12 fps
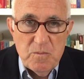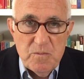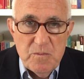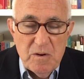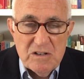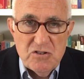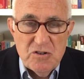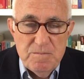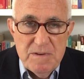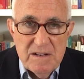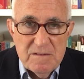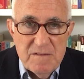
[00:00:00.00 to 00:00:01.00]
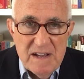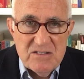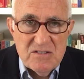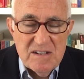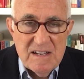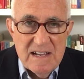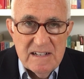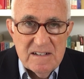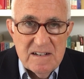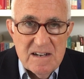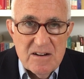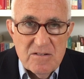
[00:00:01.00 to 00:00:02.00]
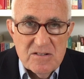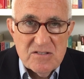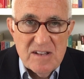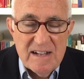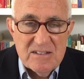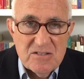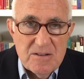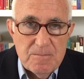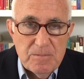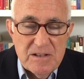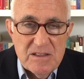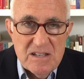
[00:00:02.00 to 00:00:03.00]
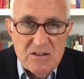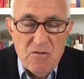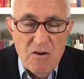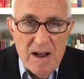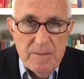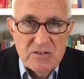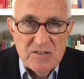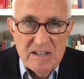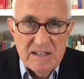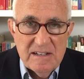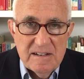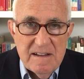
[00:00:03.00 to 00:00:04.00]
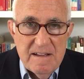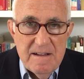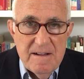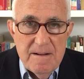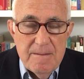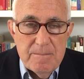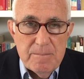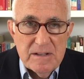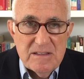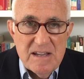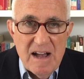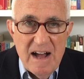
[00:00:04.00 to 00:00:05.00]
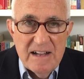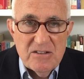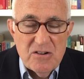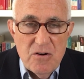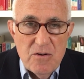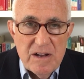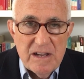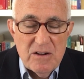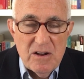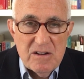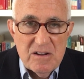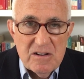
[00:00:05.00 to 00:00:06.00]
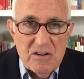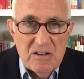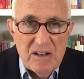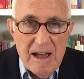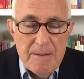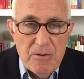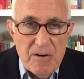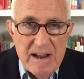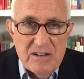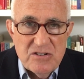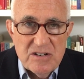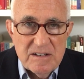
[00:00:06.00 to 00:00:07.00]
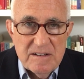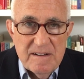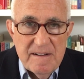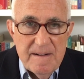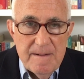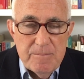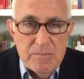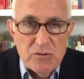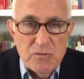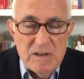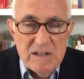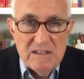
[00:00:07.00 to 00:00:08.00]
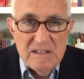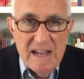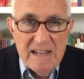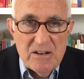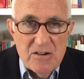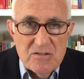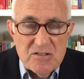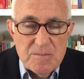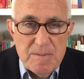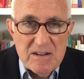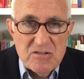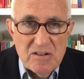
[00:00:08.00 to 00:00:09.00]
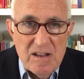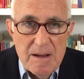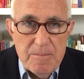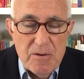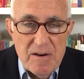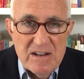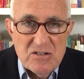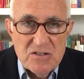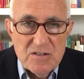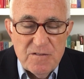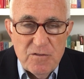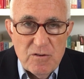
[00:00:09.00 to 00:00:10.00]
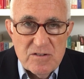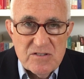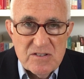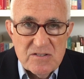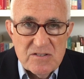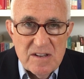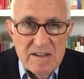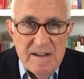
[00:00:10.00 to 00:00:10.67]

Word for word: what should be investigated here is not simply the crime scene, but the ongoing collaboration between NATO's special operations forces